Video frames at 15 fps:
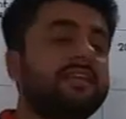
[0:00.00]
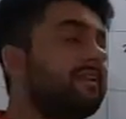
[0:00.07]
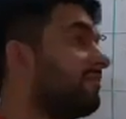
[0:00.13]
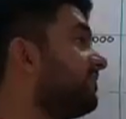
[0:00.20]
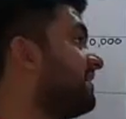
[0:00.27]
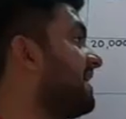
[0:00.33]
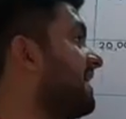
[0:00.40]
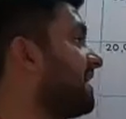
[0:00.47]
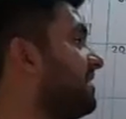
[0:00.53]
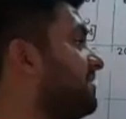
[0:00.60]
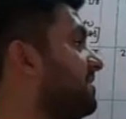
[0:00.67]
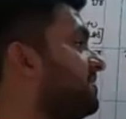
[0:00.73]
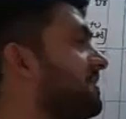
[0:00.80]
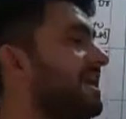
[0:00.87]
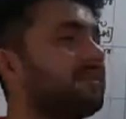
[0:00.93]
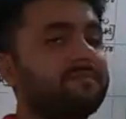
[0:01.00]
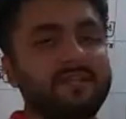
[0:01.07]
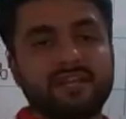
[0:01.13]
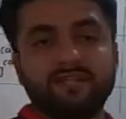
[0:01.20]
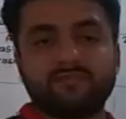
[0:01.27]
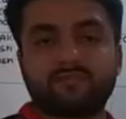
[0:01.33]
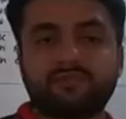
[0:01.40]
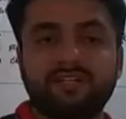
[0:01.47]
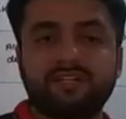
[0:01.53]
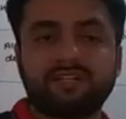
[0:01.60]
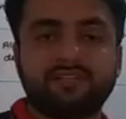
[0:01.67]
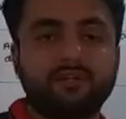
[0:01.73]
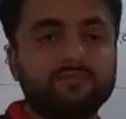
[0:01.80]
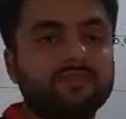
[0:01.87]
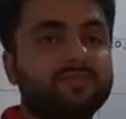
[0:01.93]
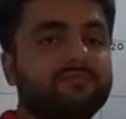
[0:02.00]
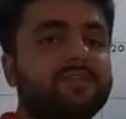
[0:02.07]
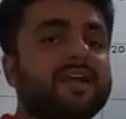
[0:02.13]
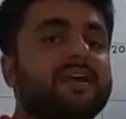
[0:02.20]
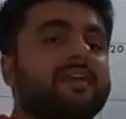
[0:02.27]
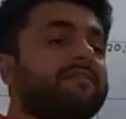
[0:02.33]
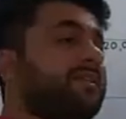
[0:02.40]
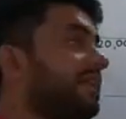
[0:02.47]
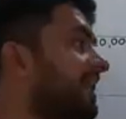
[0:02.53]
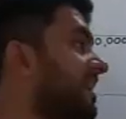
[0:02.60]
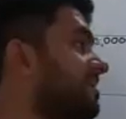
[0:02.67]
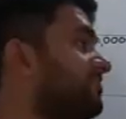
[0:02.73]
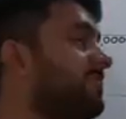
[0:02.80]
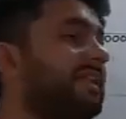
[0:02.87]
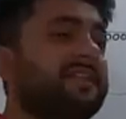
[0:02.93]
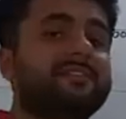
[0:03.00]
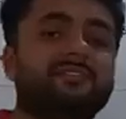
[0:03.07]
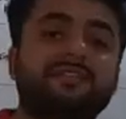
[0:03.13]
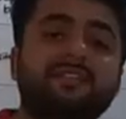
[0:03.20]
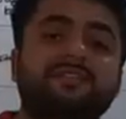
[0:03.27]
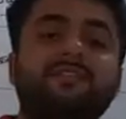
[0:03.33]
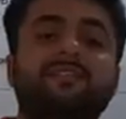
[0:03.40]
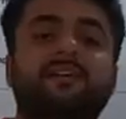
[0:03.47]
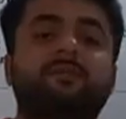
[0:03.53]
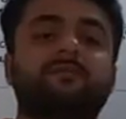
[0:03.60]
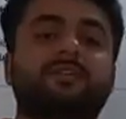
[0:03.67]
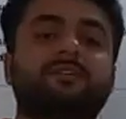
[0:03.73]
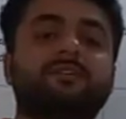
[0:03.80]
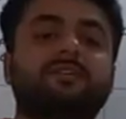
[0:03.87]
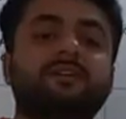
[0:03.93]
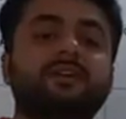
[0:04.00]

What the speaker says: that we are having bank balance 20,000, we are having cash balance 60,000,